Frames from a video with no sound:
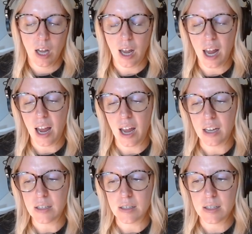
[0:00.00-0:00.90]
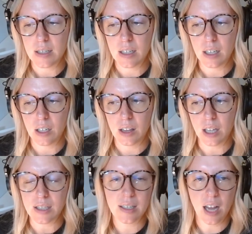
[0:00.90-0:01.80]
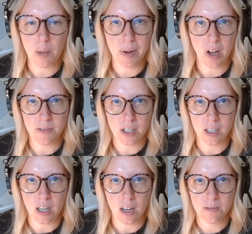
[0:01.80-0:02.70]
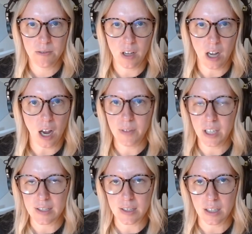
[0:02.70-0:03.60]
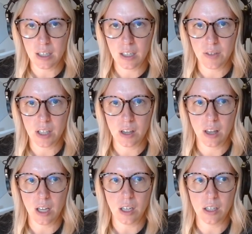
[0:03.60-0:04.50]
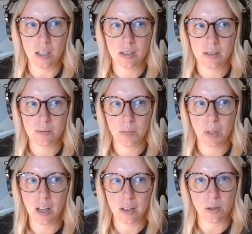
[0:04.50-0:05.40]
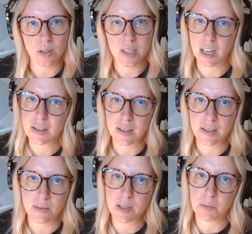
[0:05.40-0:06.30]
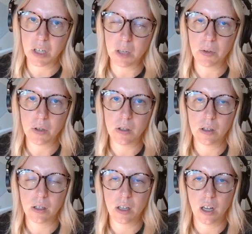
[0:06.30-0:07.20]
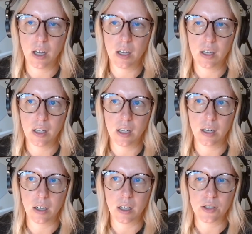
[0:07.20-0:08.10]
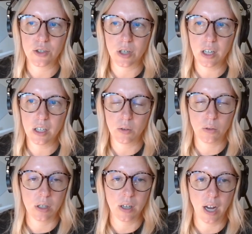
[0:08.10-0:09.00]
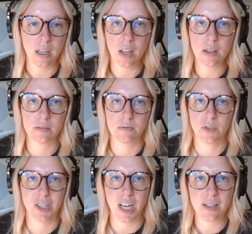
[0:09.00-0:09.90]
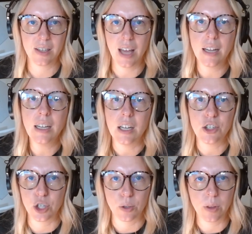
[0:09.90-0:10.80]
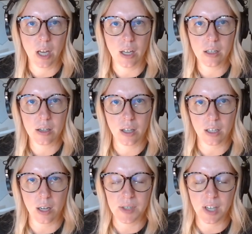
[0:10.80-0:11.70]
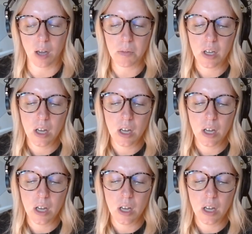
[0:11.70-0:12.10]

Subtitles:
And that doesn't happen often enough, obviously, given the political stances of some people in our country, or any other stance on any issue that comes up.